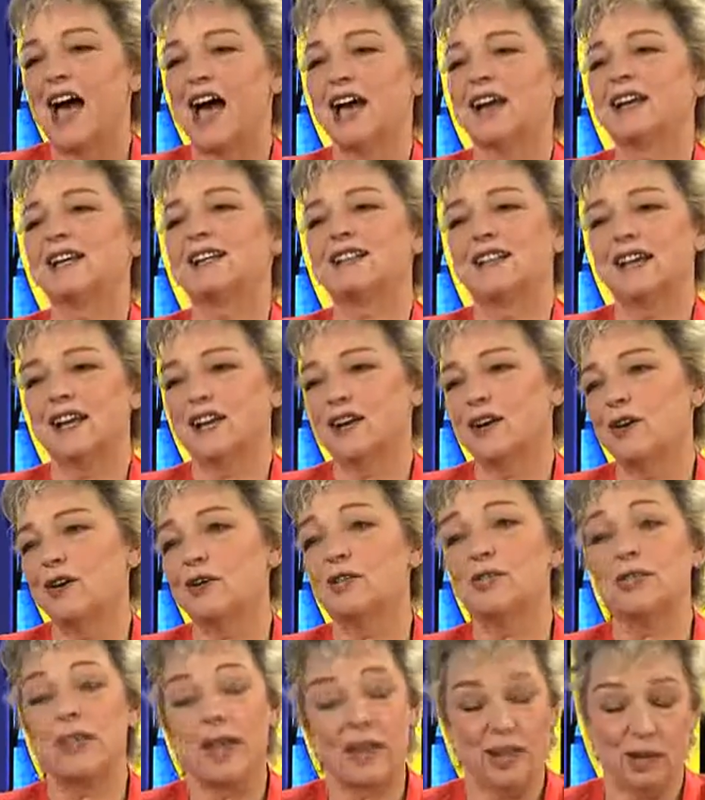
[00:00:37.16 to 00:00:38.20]
Hi Katlego,
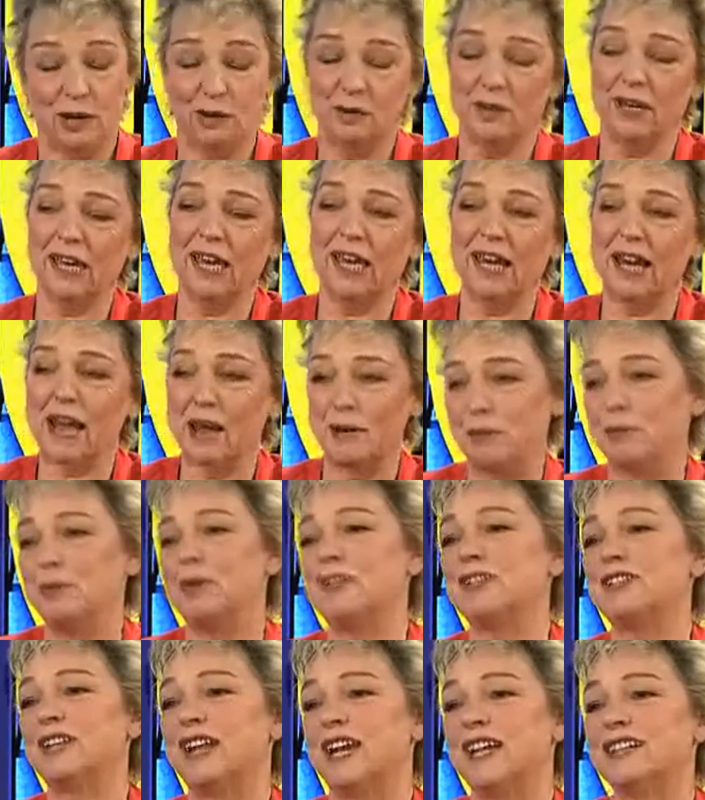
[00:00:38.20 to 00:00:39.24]
thank you again. I
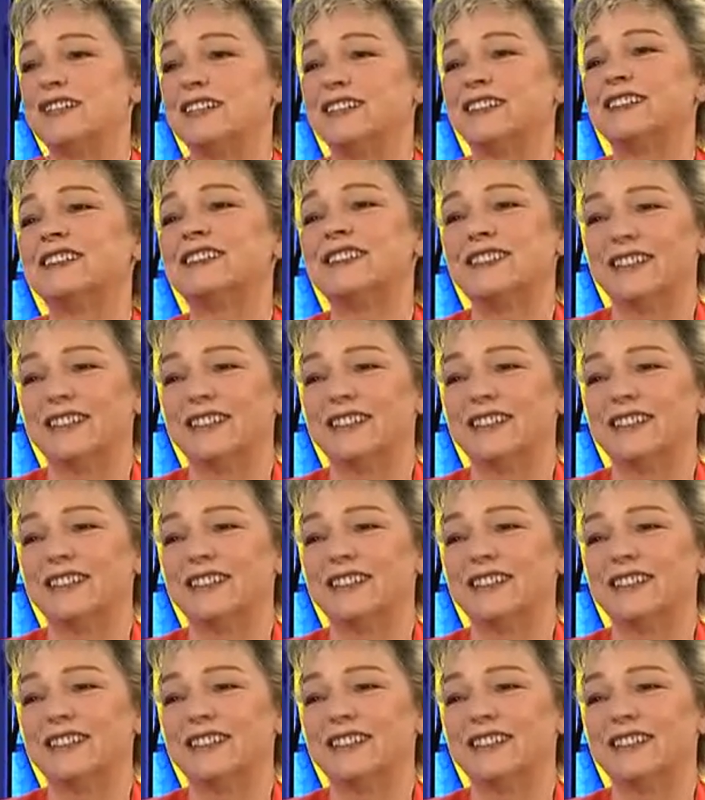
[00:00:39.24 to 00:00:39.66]
appreciate it.